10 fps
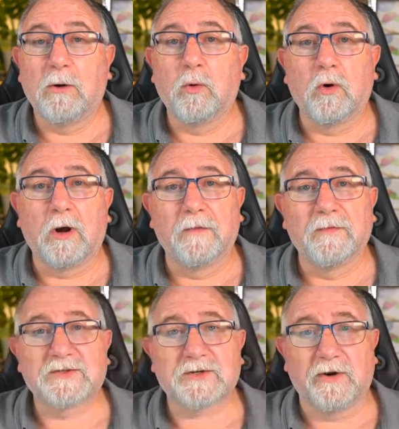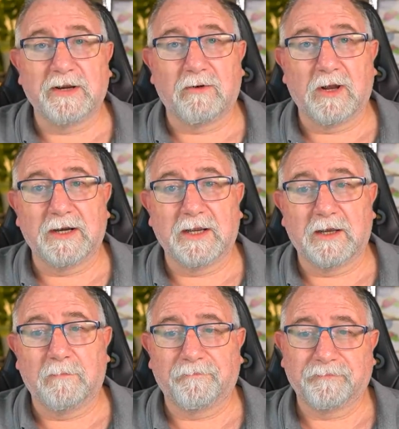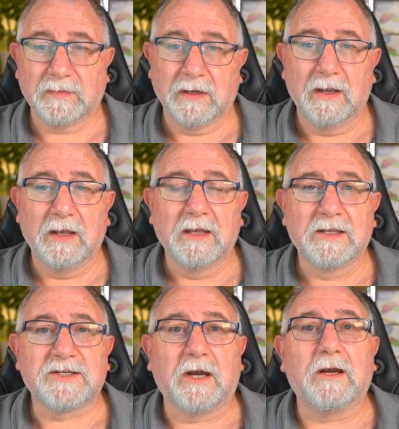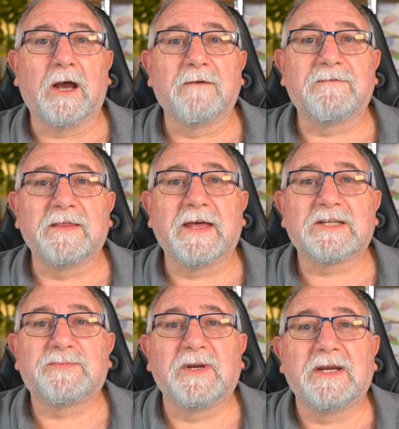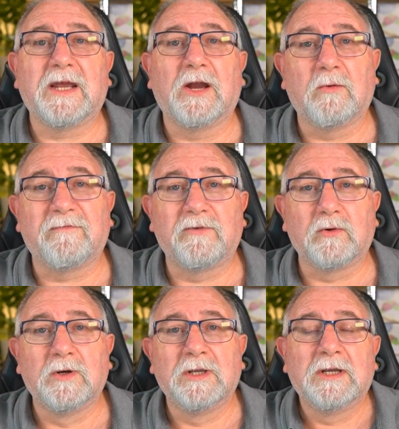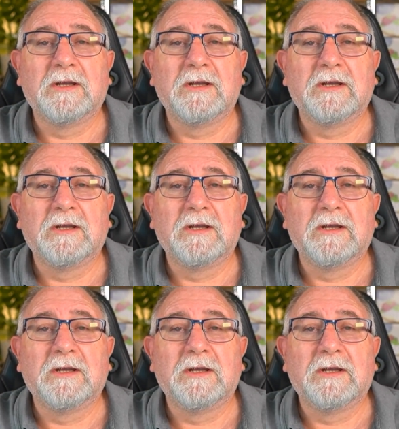or on the screen right now. So hopefully that's been helpful